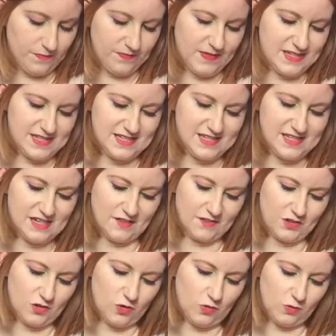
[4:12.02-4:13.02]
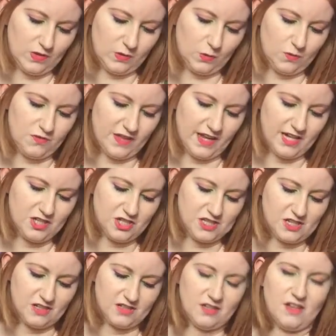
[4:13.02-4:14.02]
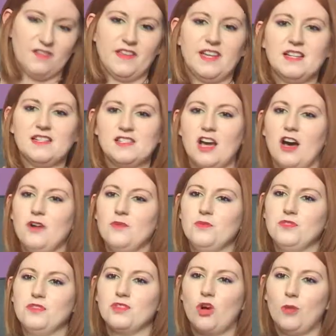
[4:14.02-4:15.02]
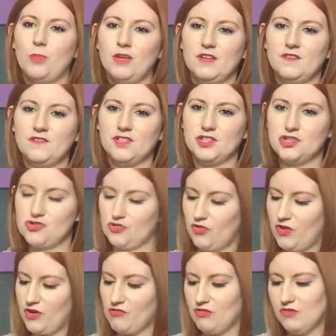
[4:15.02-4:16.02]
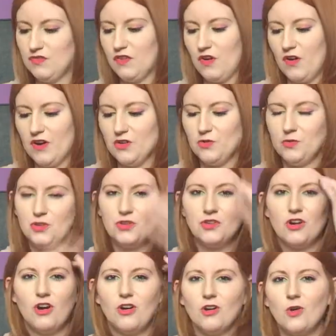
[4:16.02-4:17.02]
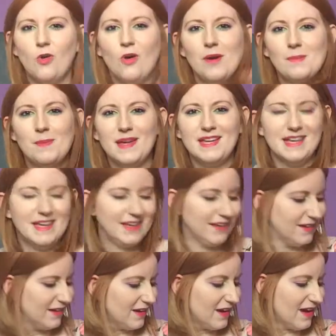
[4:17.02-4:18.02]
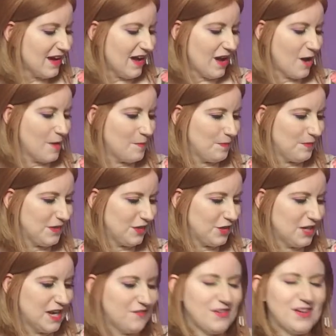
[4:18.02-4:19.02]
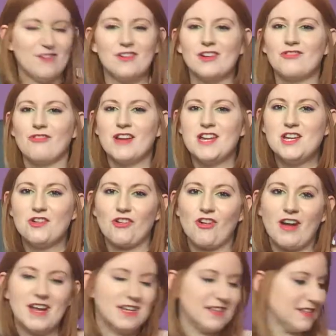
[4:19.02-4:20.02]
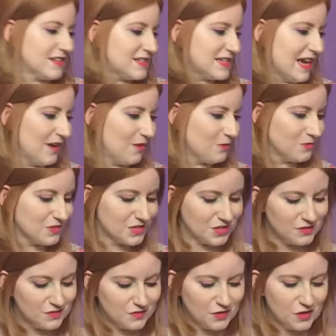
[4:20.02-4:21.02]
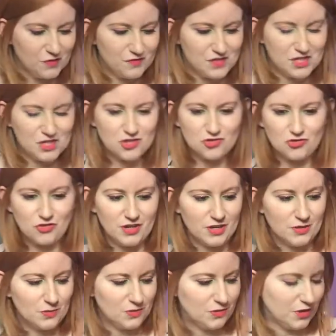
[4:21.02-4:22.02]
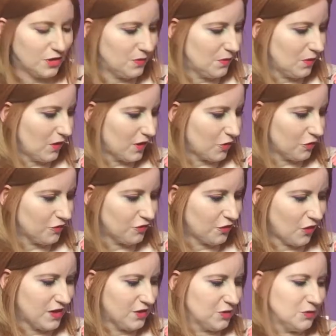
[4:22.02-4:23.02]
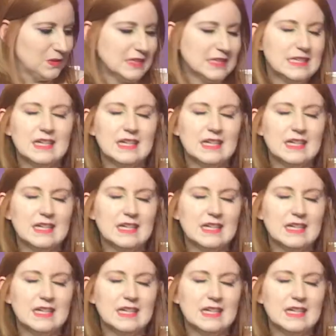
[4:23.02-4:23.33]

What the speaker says: this is another cool little thing, just I think, to own the copy of Destroyer on vinyl. You can't quite beat it. You never recreate the sounds of Destroyer, will you, like on vinyl,